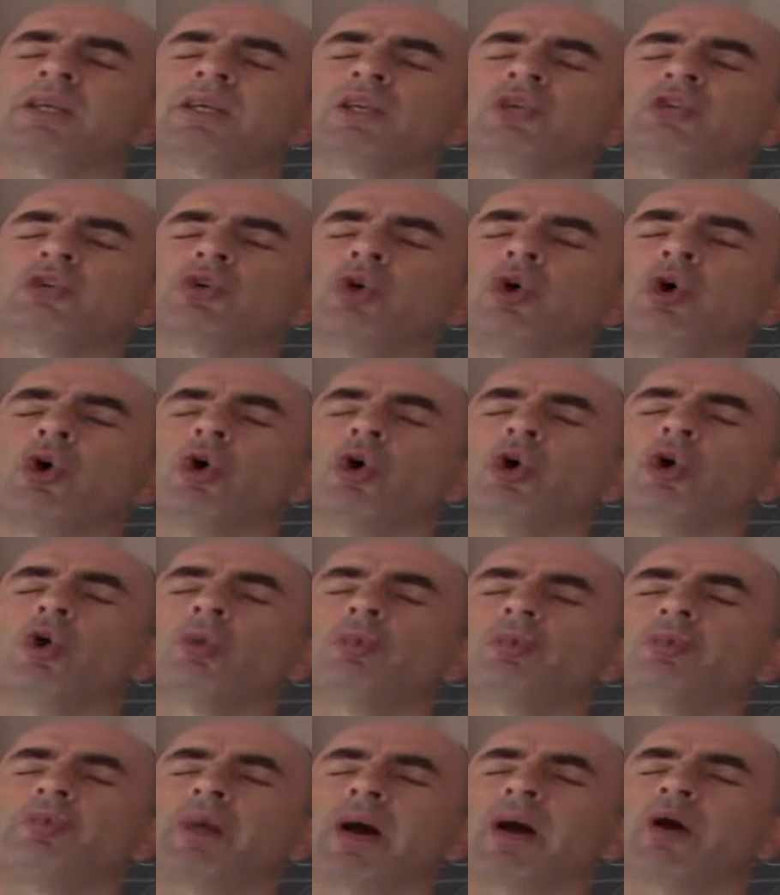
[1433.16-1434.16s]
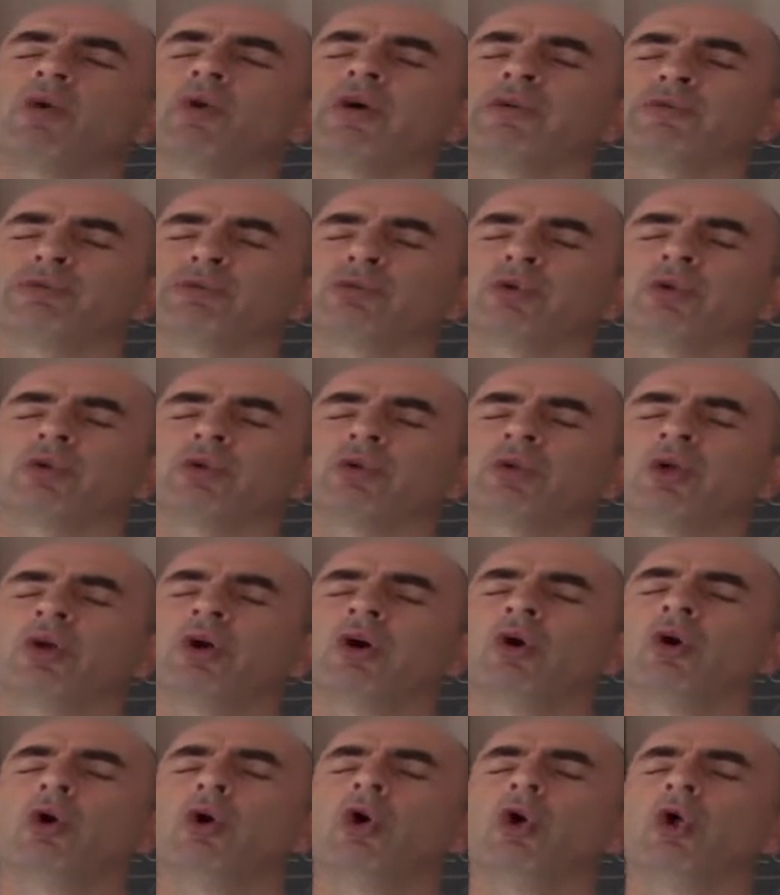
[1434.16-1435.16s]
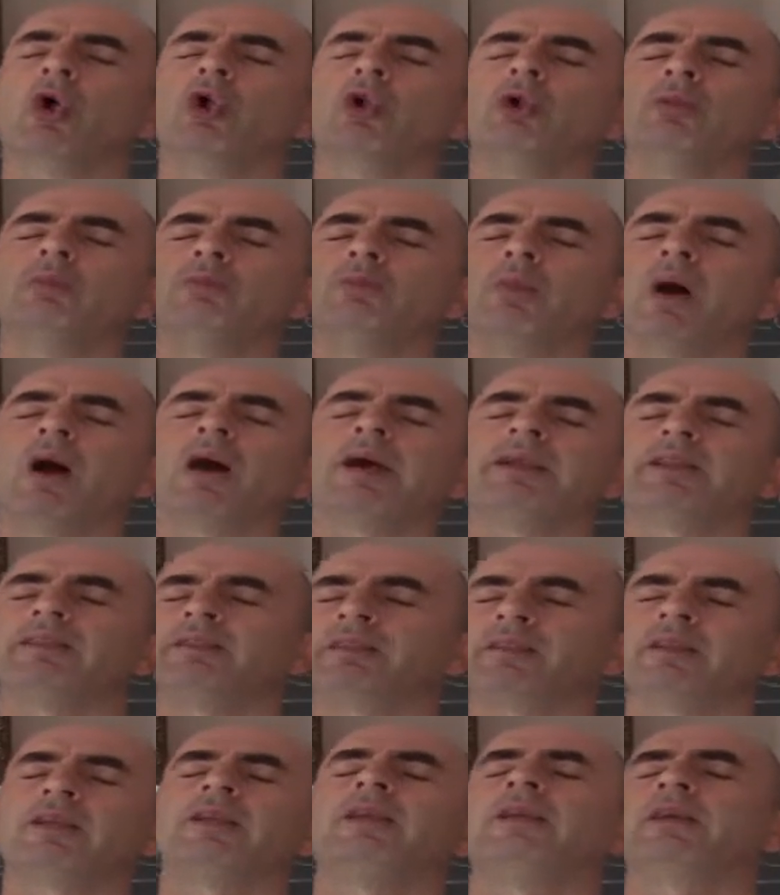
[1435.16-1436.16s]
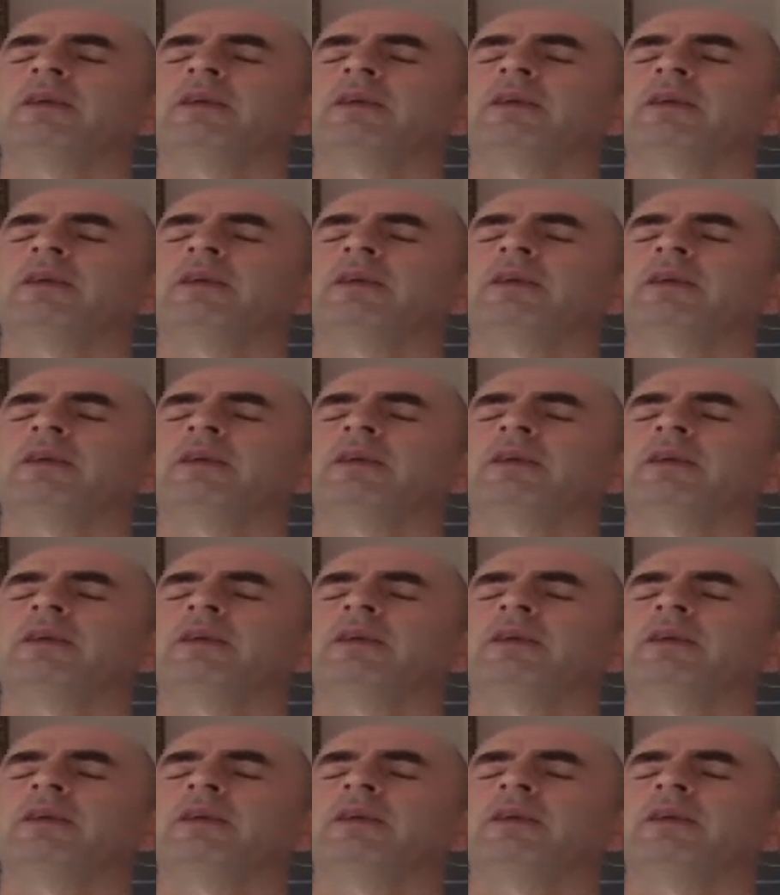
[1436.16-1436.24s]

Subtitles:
is all powerful, Almighty.